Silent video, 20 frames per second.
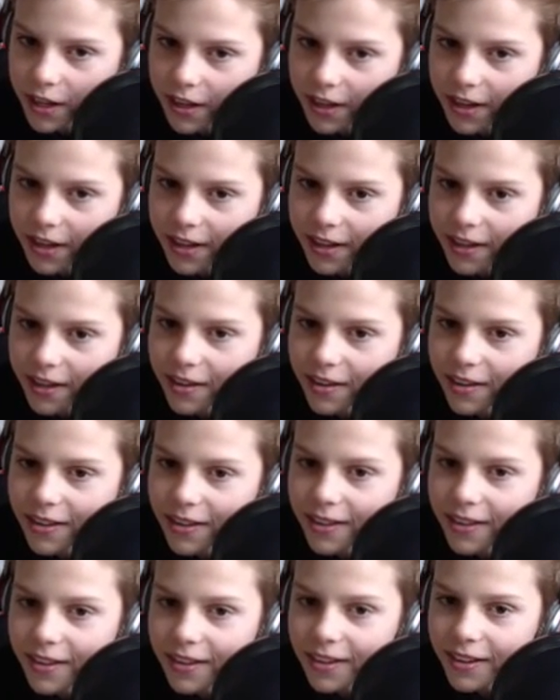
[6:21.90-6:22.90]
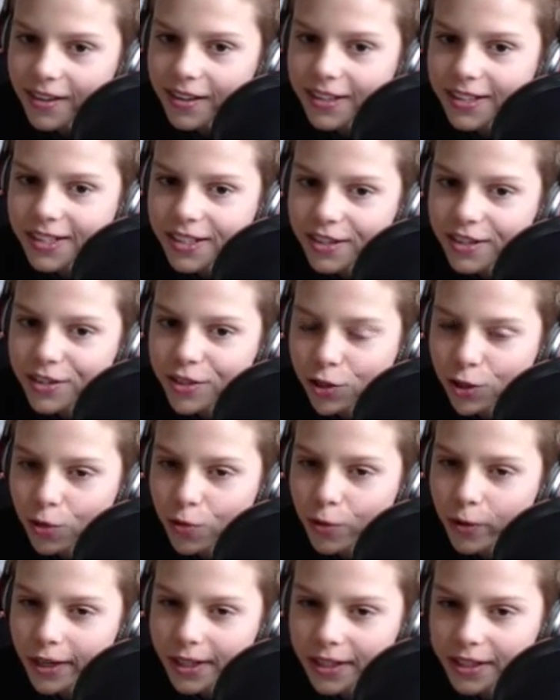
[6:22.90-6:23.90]
done here? This looks so
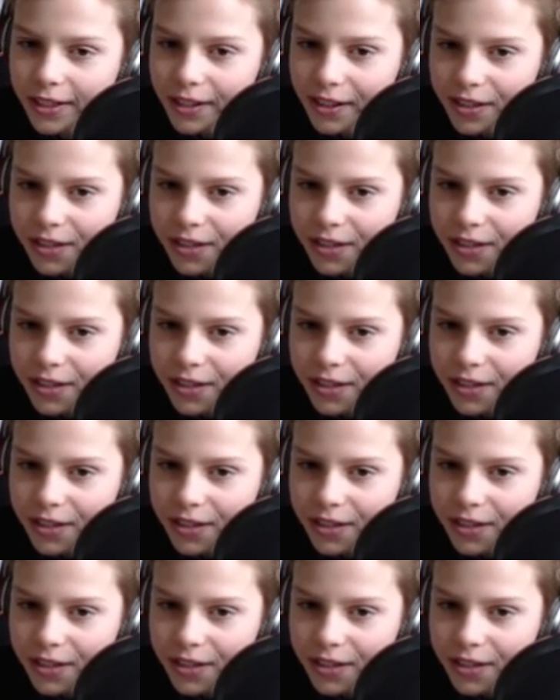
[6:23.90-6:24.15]
weird. It